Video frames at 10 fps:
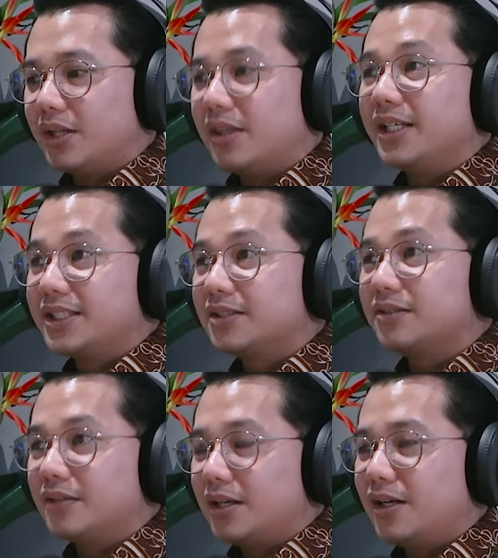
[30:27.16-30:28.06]

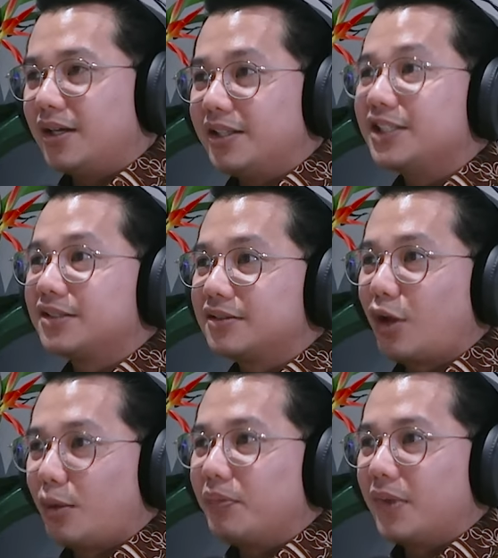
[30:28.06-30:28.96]
these
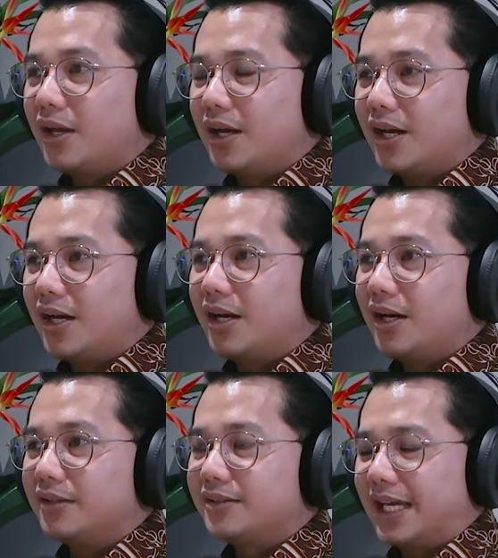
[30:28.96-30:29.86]
top
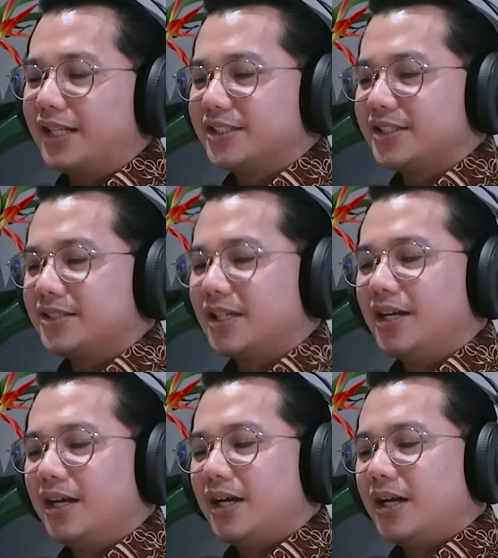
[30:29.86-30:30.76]
talents
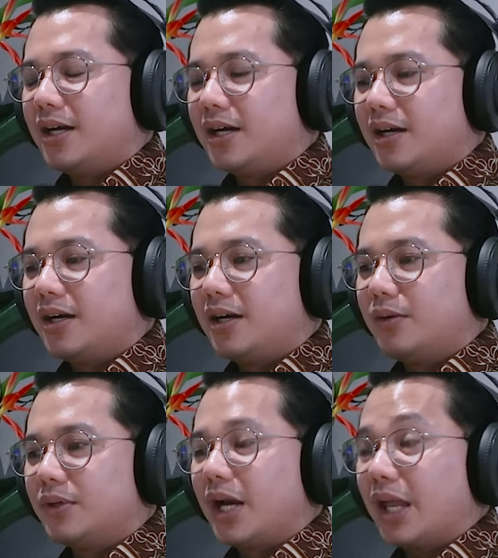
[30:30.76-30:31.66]

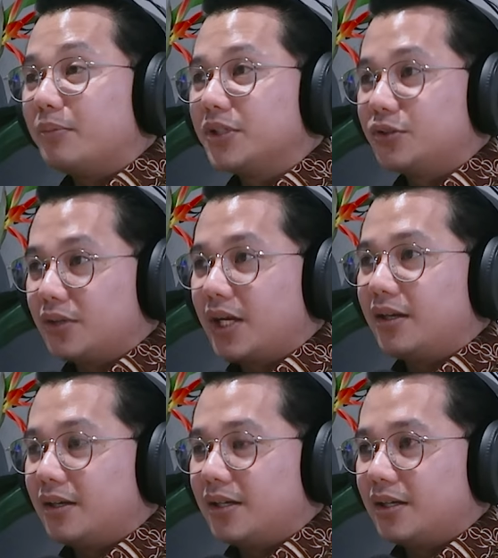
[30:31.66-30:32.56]
were able to
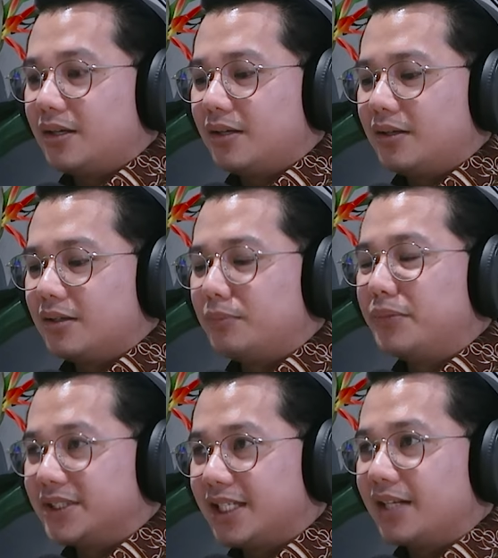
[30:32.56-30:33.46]
get
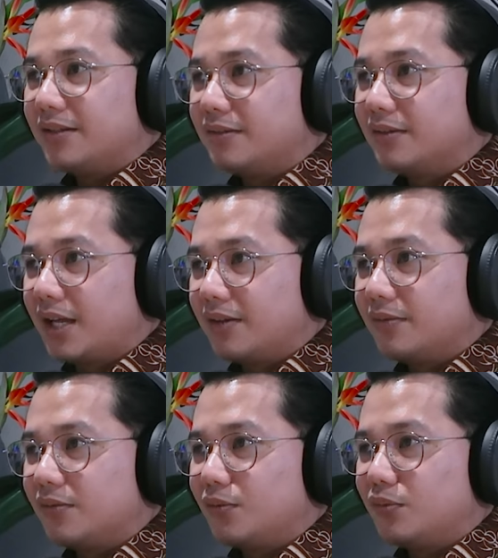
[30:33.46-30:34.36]
compensated, like
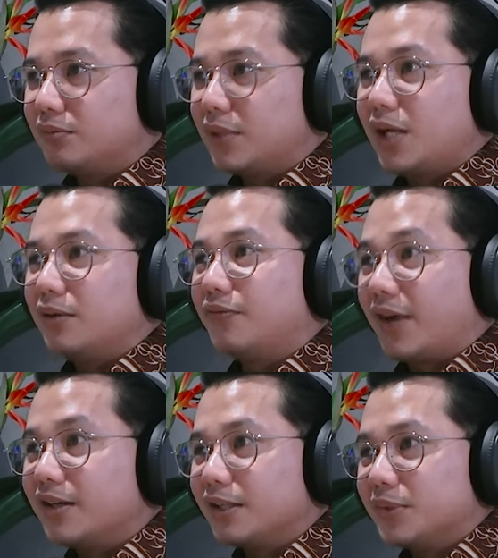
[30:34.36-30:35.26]
not
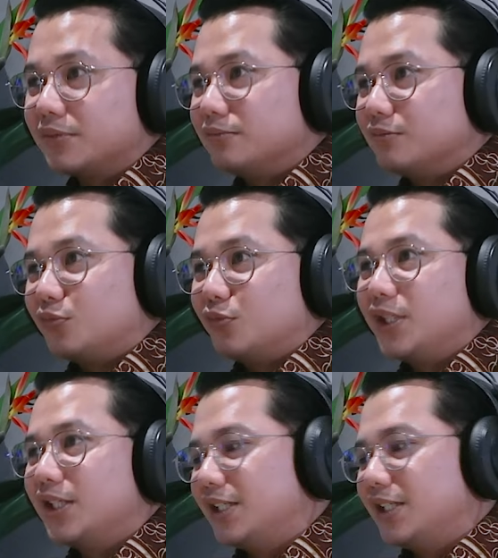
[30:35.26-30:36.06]
fairly, but really